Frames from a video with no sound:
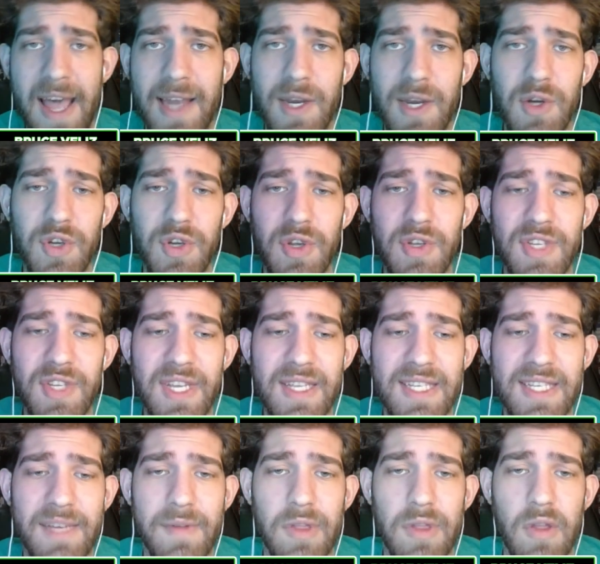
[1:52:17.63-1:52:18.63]
Usually you see at
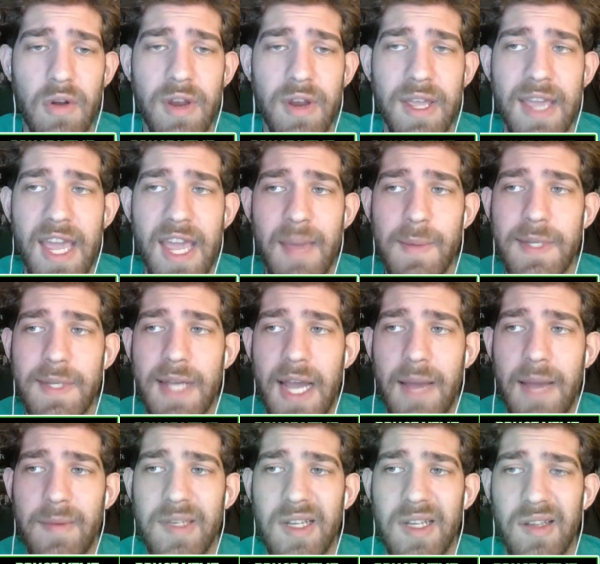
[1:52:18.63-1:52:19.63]
seven thirty game
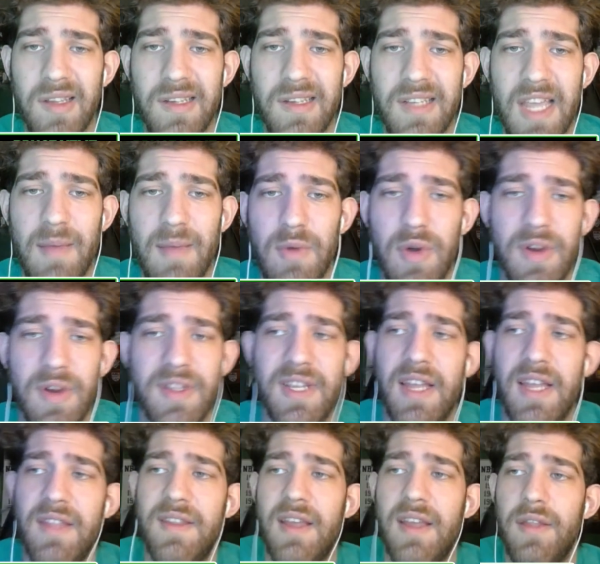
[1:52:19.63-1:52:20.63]
time, Celtics game go to
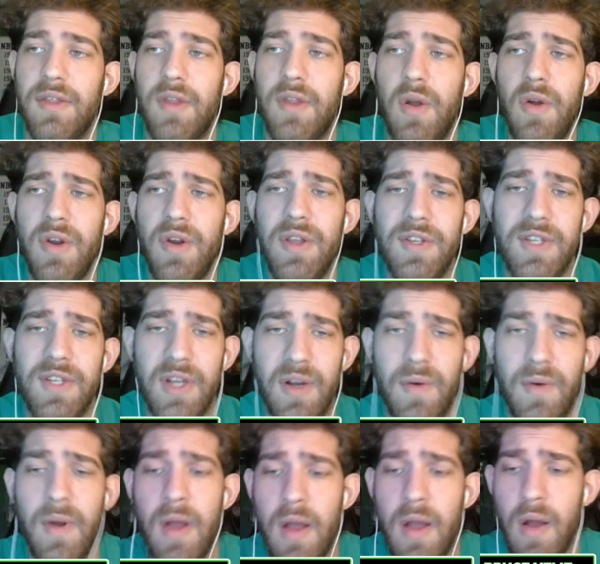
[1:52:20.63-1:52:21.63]
10, 10 30,
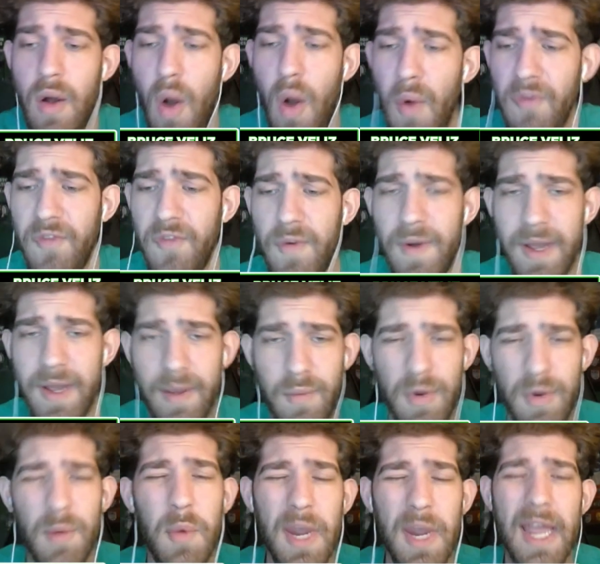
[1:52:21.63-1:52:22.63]
So hopefully
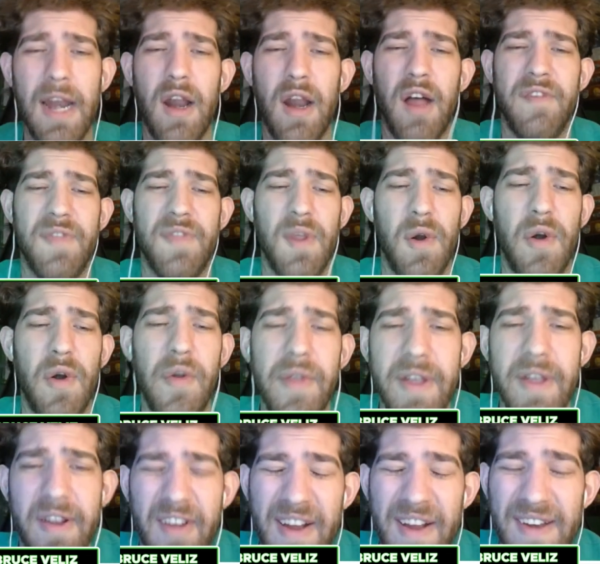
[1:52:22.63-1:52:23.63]
we, we get off the earlier end